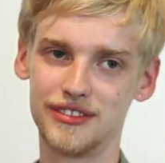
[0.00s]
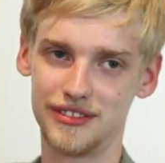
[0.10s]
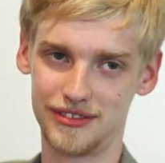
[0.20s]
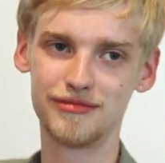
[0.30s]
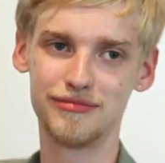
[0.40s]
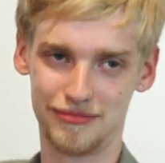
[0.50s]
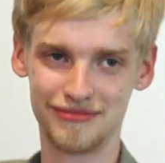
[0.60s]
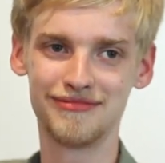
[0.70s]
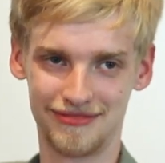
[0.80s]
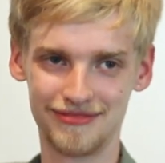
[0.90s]
Wonderful
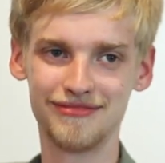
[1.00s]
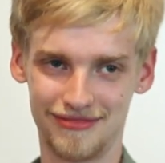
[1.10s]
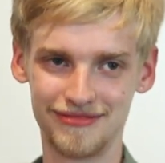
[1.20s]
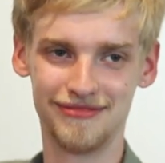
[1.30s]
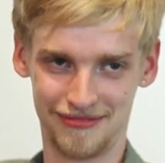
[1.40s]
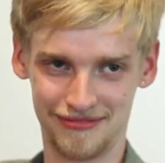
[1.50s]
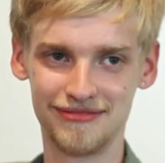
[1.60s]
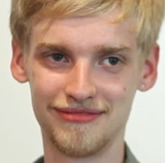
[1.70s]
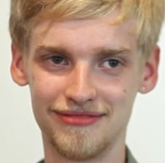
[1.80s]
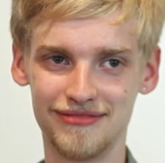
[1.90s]
advice, I do have
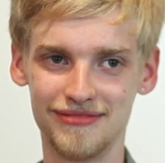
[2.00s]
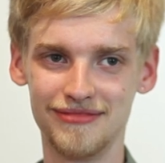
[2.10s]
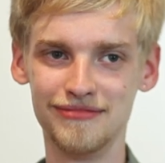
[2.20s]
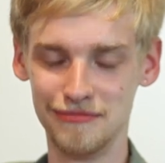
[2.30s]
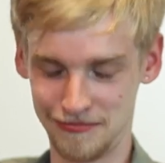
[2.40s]
to say. So